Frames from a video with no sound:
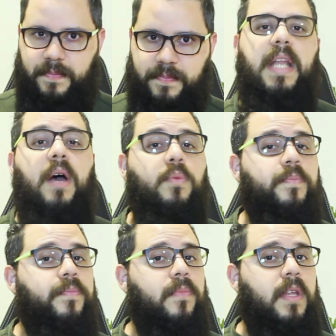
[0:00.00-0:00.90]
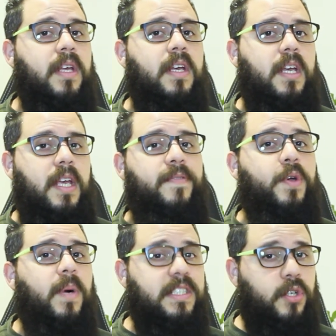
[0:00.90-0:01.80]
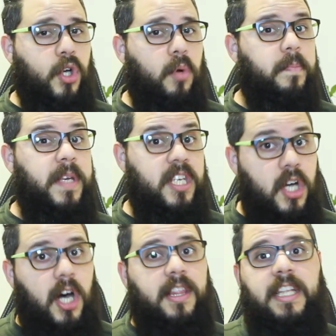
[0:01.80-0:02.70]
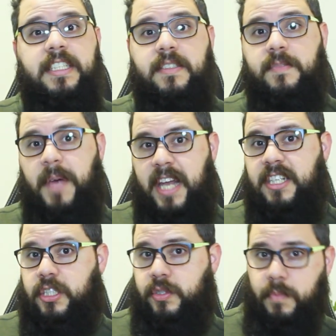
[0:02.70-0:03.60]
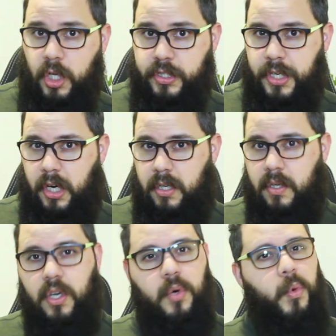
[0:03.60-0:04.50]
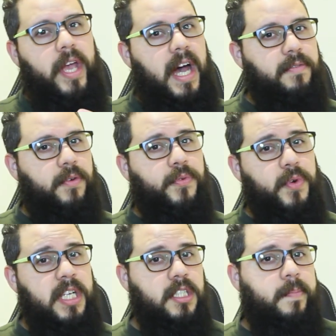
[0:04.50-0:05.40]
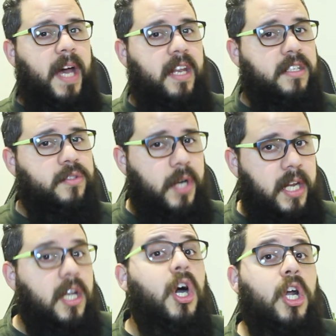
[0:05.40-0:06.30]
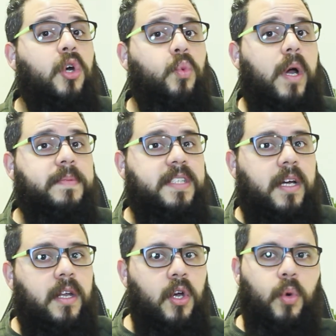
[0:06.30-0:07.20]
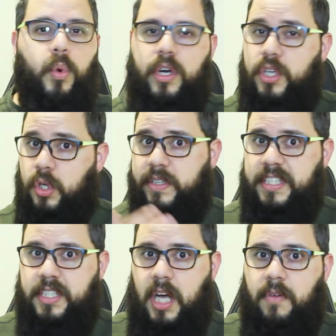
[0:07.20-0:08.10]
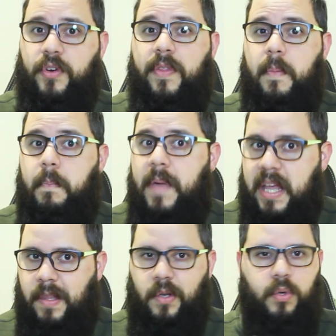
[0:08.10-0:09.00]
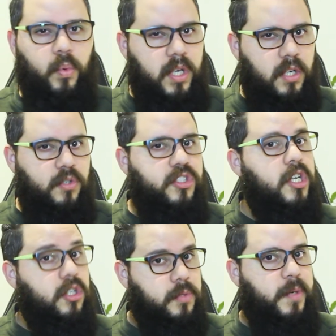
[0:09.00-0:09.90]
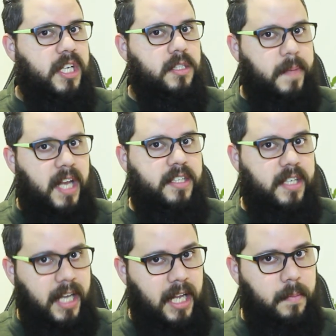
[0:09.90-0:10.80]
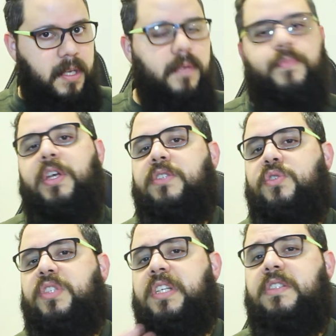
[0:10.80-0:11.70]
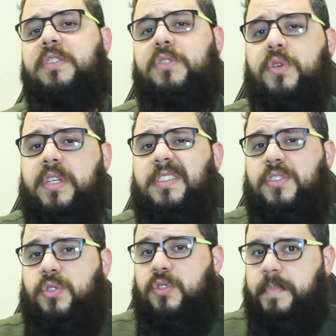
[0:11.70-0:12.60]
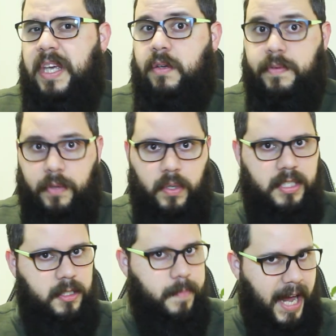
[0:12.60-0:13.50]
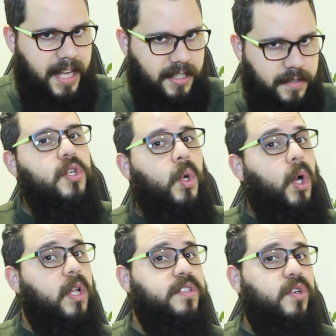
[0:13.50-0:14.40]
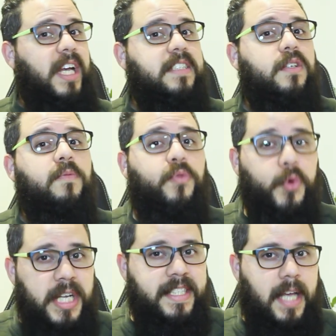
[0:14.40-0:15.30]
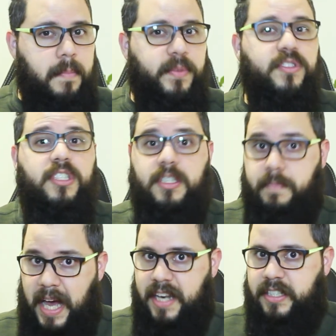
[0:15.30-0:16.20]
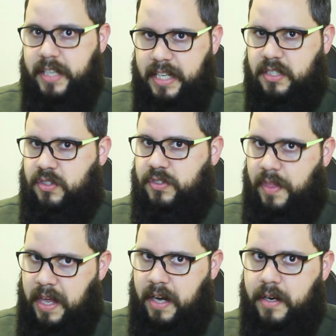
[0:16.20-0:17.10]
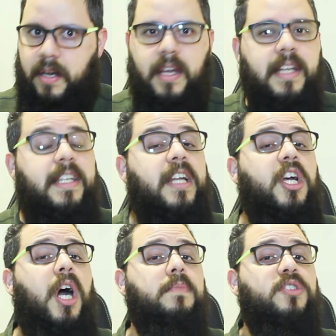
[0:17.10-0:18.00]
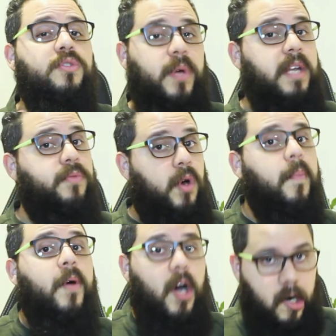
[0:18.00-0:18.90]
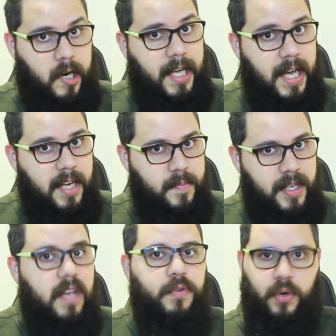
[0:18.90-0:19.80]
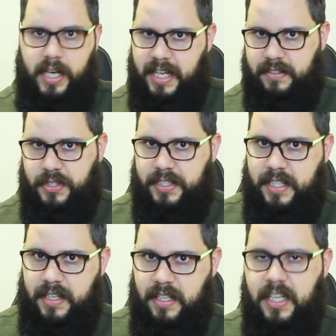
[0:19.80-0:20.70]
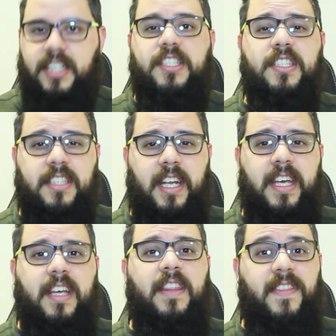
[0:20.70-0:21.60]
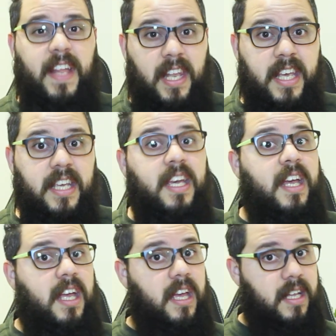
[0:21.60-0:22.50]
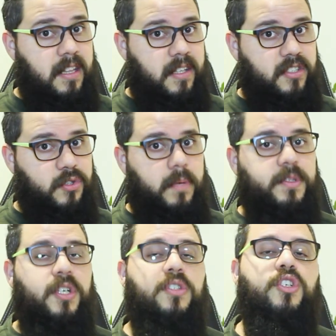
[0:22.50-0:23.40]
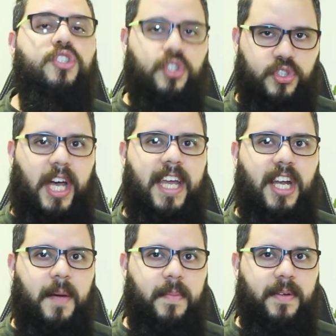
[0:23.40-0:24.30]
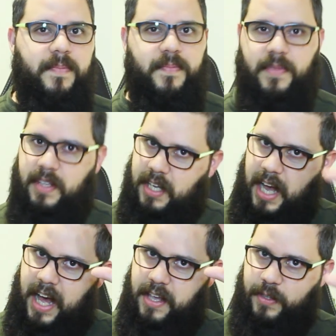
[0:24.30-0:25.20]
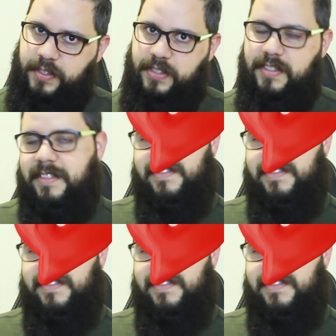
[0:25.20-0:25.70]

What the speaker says: Now, if you want to go beyond this Spanish small talk, we have a free Spanish training on our website where you'll discover the method we use in our Spring Spanish Academy to teach students to speak fluent Spanish. You also get some free samples of Spanish lessons there that come straight from our academy. If you're interested, just click the link in the description to sign up. Adios!